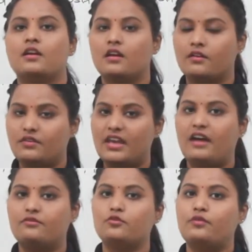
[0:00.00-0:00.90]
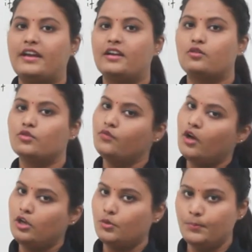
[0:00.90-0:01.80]
we have to find out the
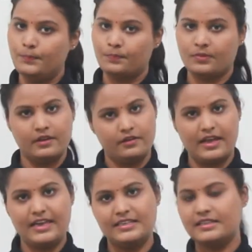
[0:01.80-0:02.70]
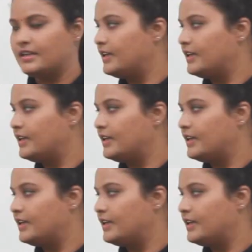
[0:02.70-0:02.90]
volume, right?